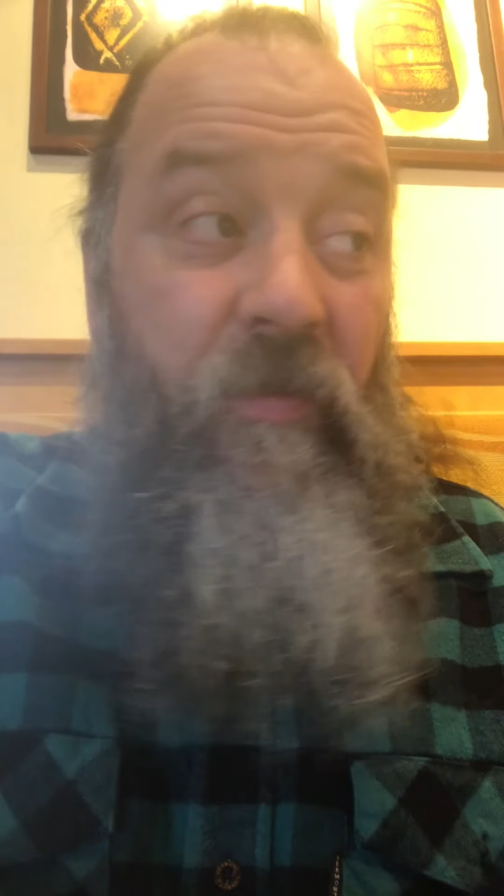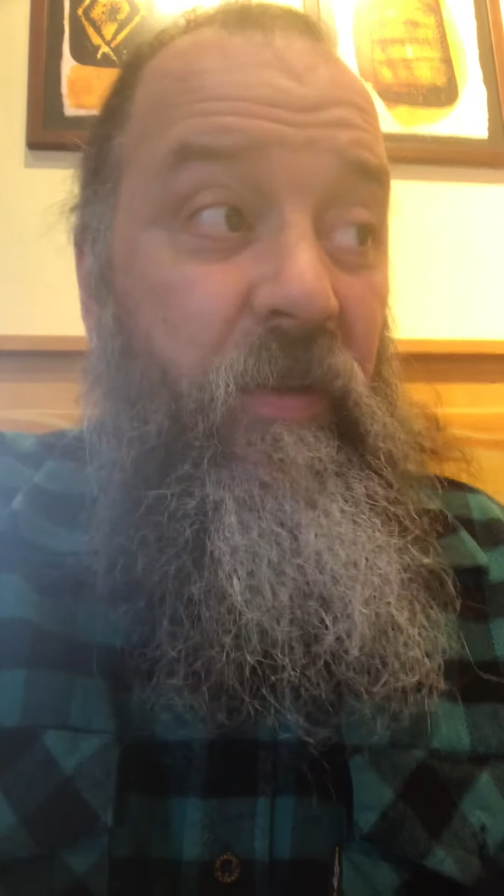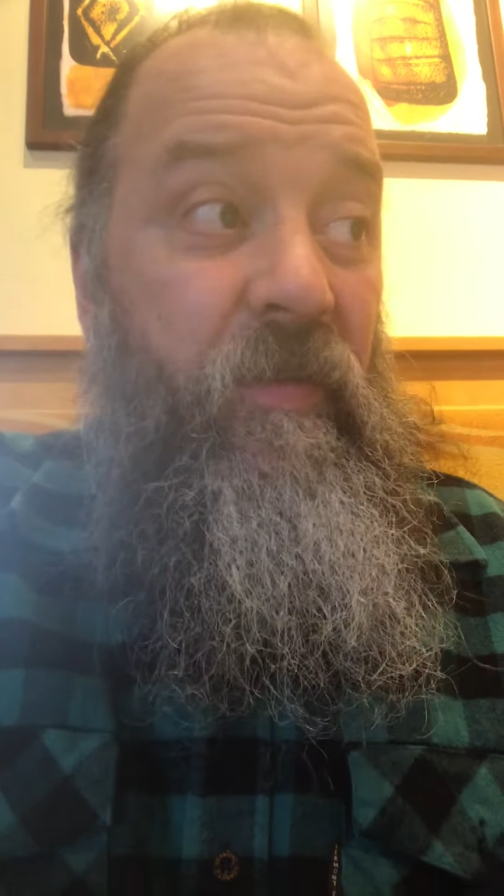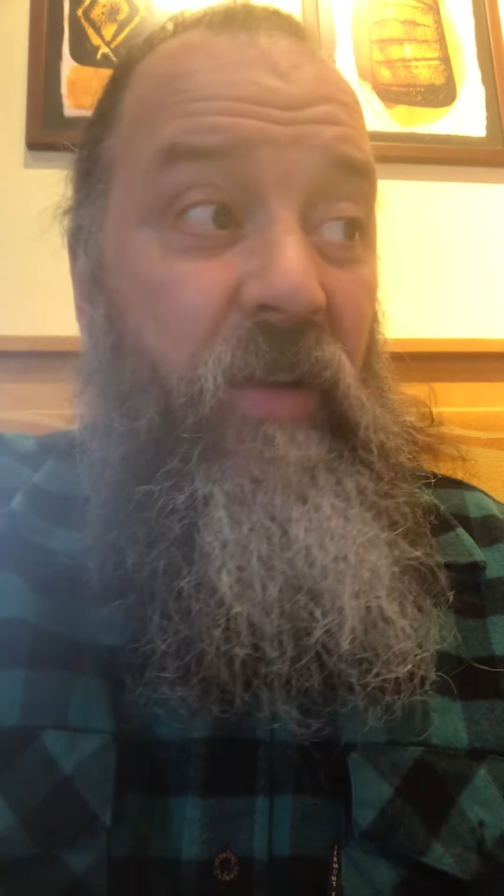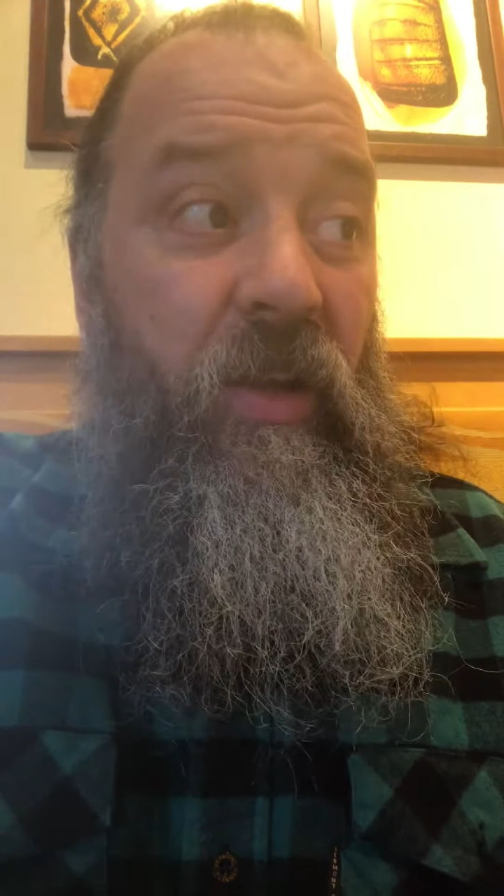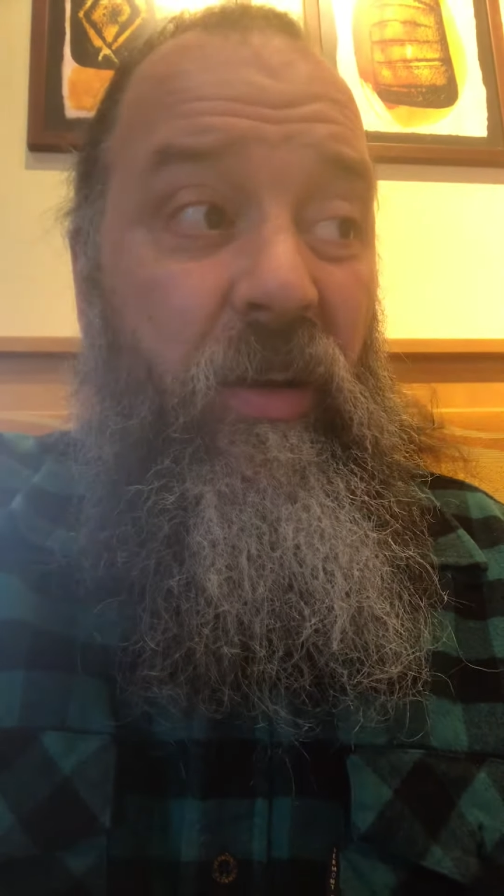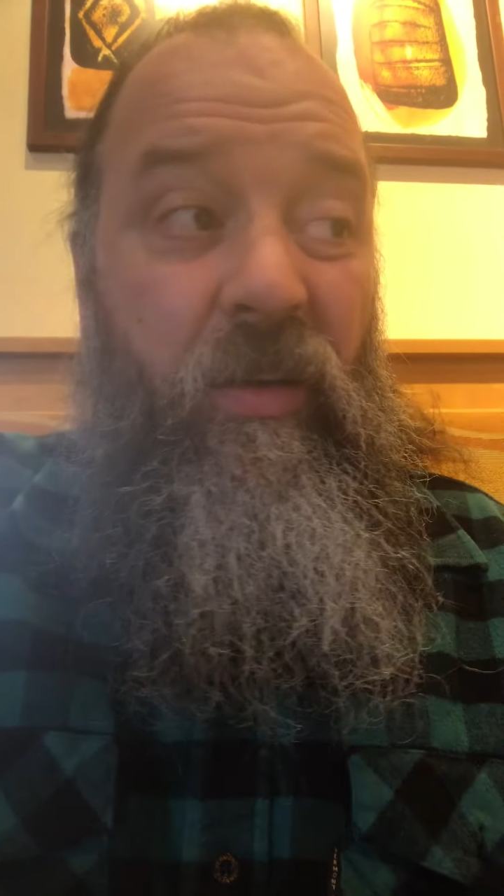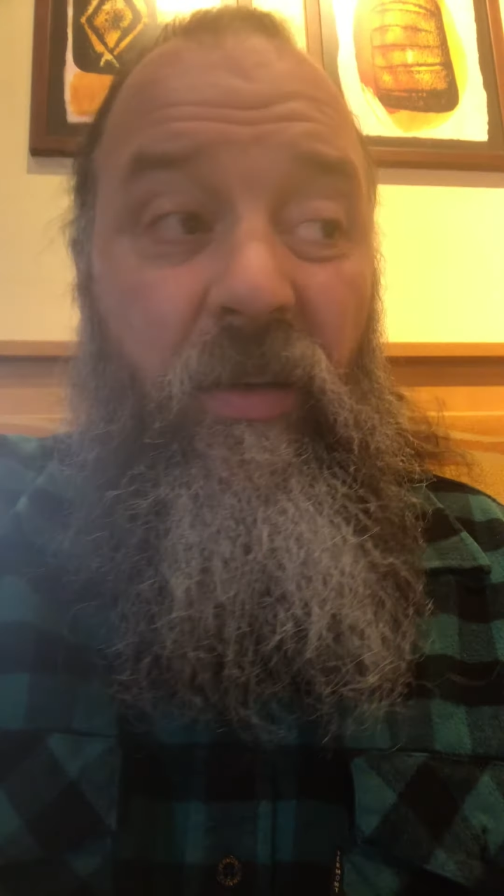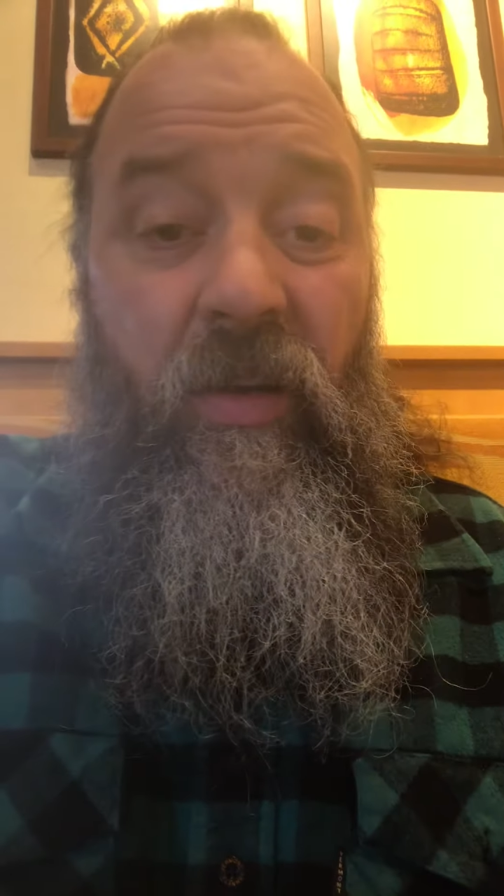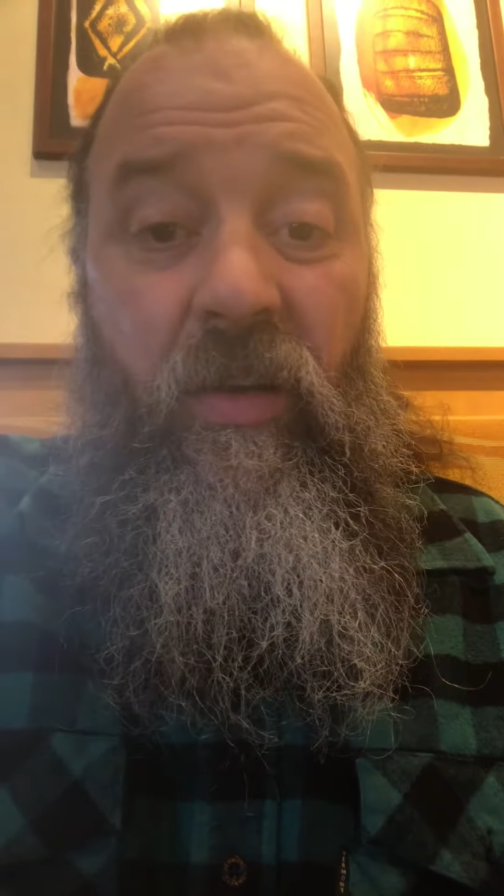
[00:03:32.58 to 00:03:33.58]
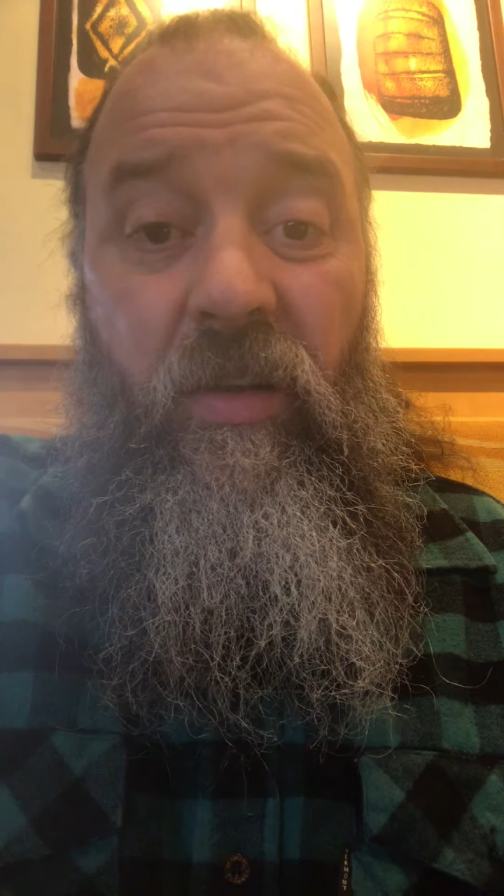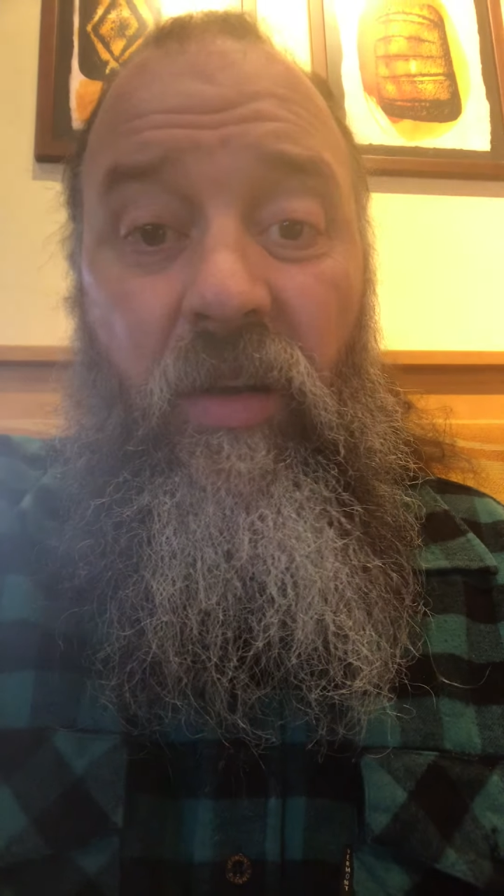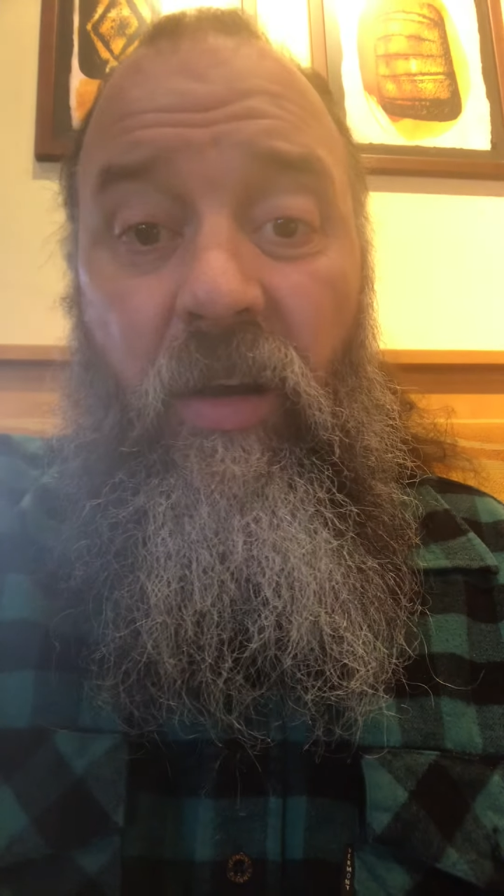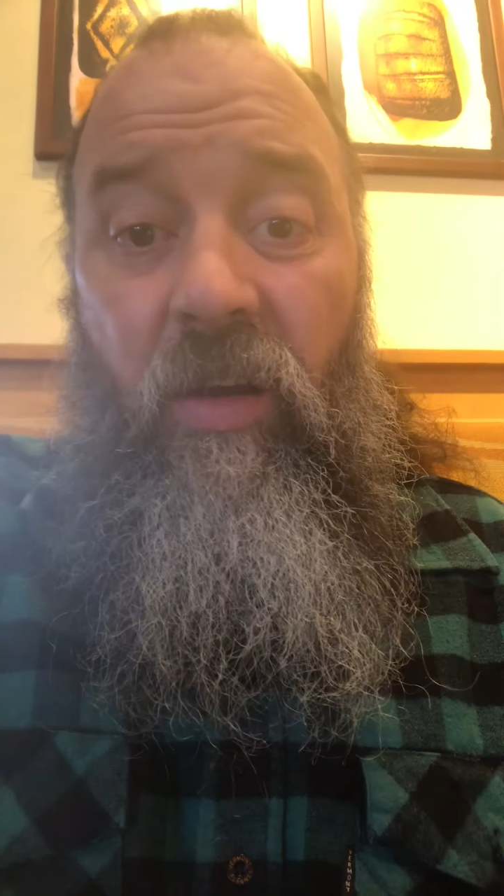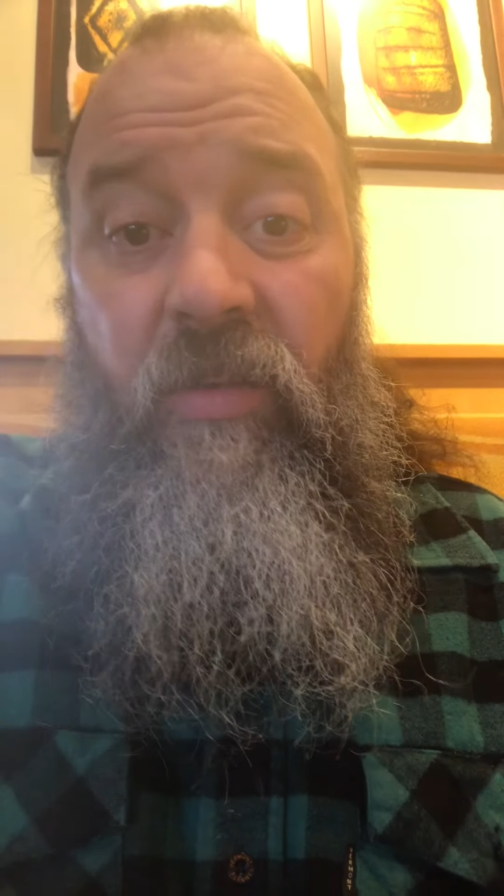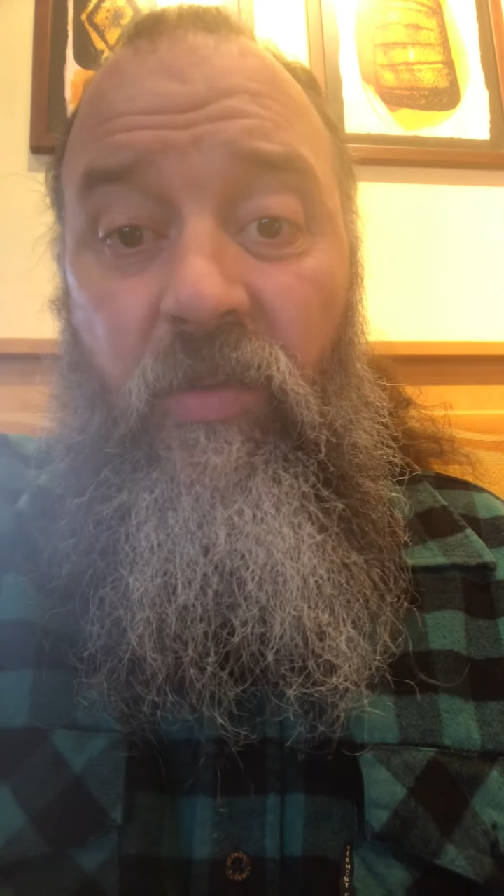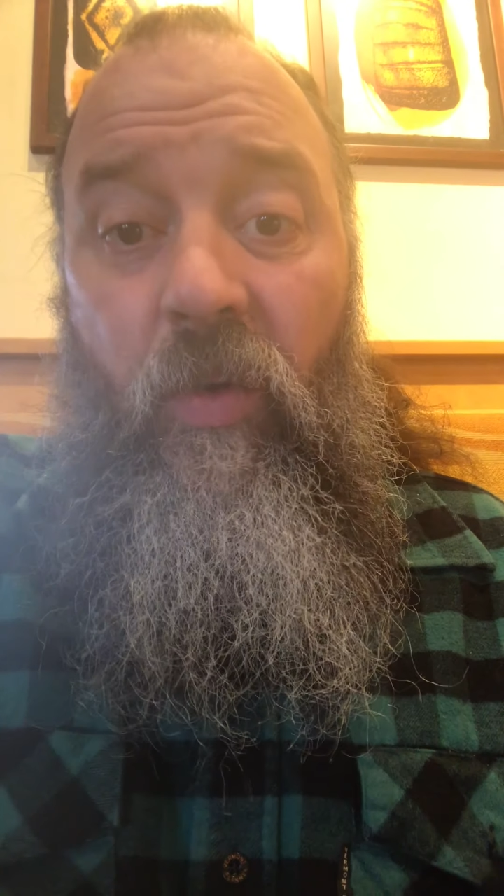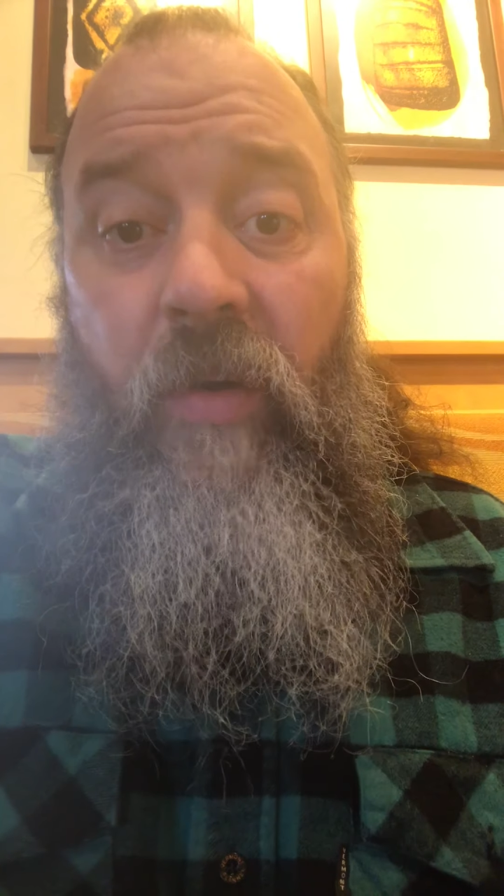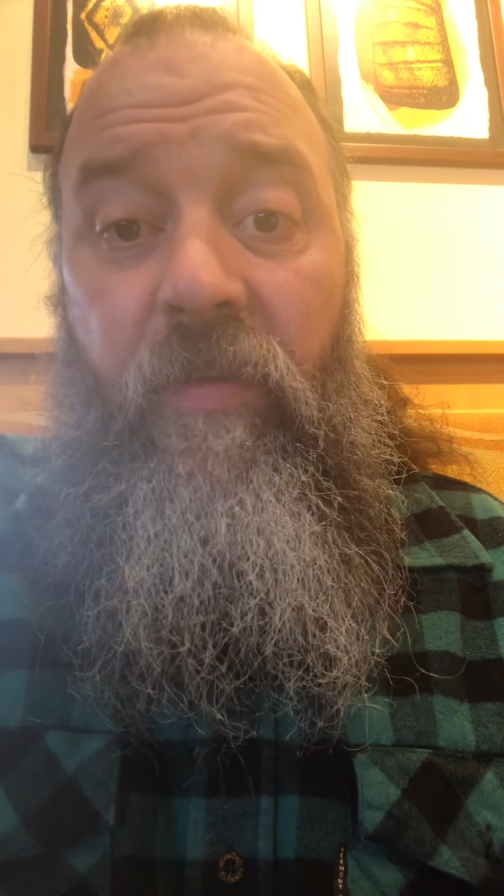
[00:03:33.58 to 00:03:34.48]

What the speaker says: 15 square